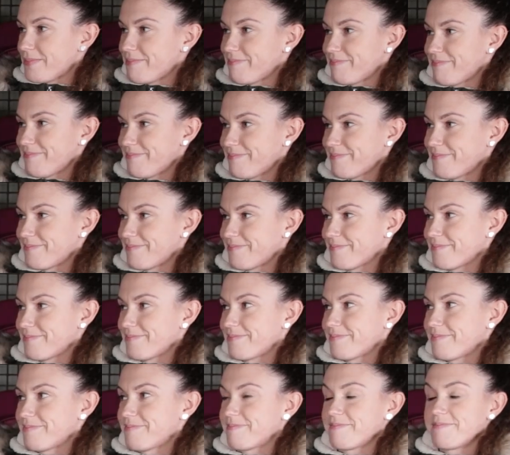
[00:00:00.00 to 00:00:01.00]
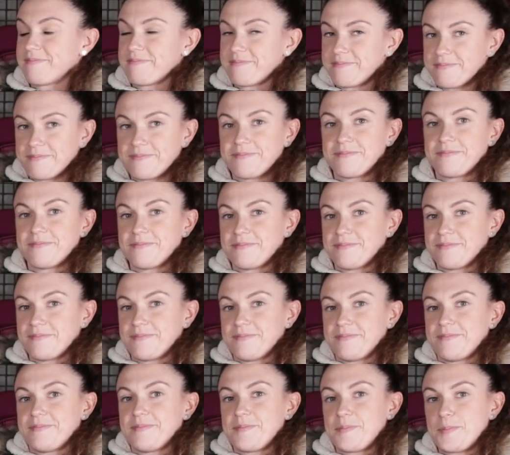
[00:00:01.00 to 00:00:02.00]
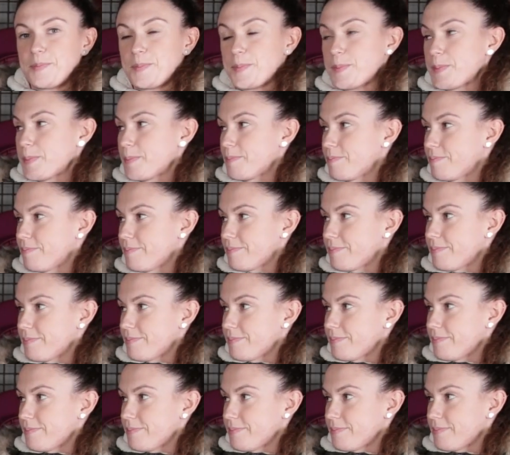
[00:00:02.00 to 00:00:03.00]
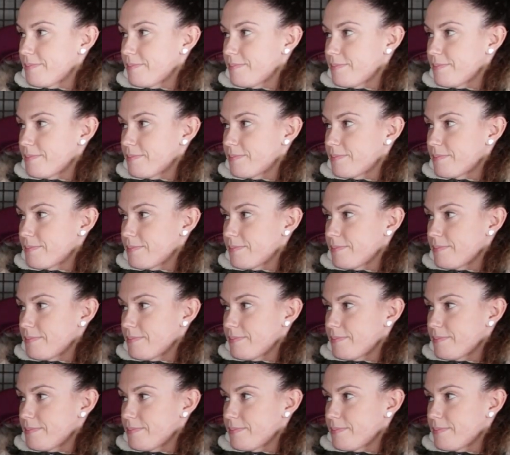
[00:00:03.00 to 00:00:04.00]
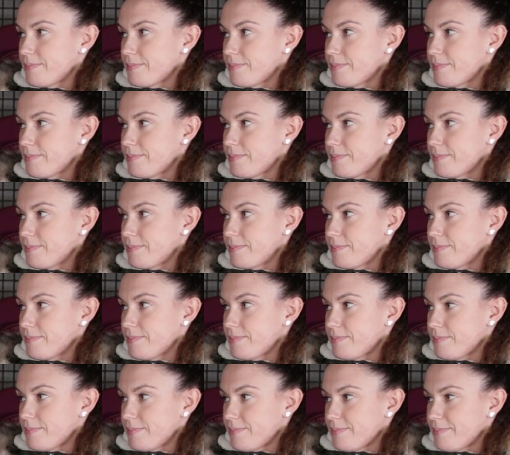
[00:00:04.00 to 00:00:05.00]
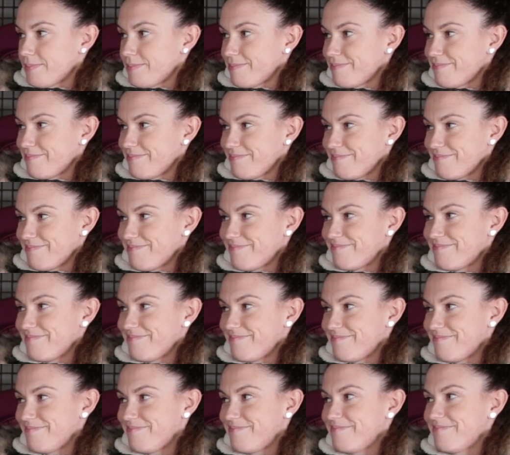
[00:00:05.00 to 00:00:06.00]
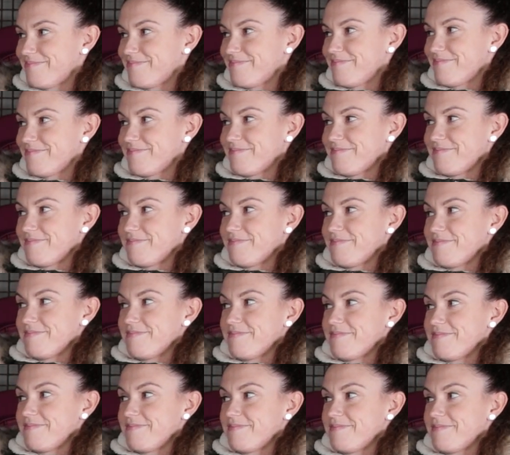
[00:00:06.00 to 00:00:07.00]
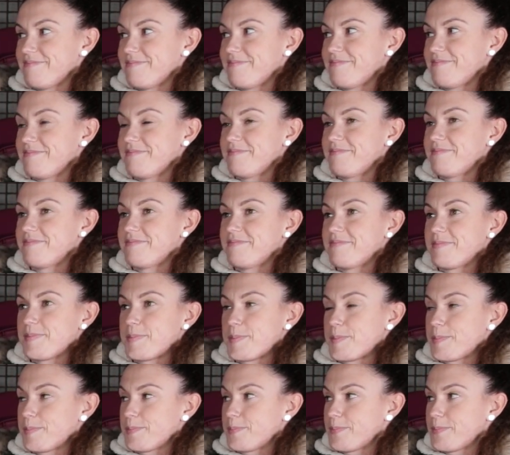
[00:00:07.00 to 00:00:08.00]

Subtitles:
[no speech]